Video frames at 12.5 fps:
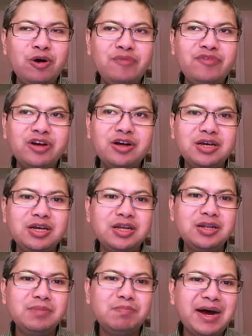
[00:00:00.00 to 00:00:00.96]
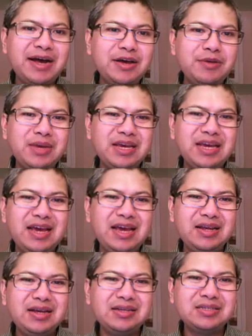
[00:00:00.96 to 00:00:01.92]
However, in
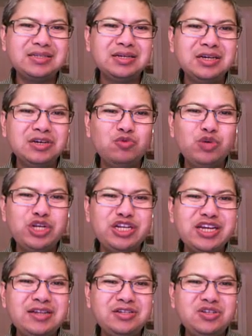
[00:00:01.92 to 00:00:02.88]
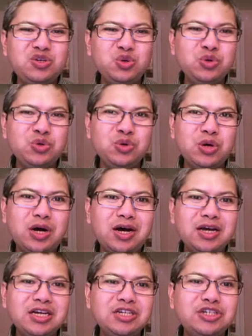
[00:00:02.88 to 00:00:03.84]
biomechanics, we tend
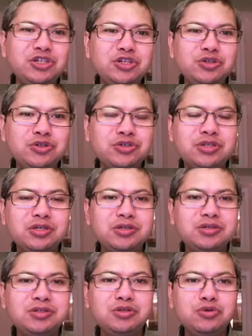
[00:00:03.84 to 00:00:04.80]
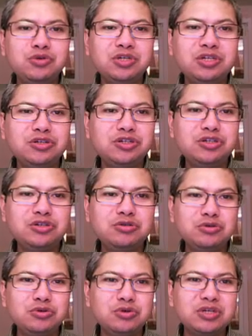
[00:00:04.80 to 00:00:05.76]
to introduce the student
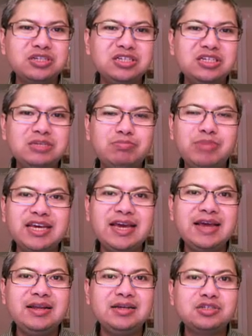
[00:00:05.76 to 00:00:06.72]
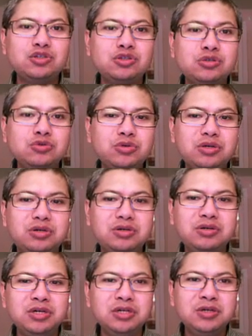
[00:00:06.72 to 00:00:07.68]
to continuum mechanics
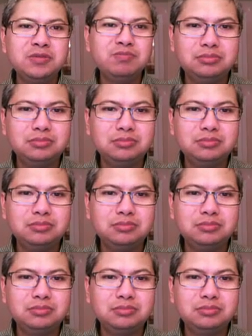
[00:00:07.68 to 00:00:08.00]
sooner.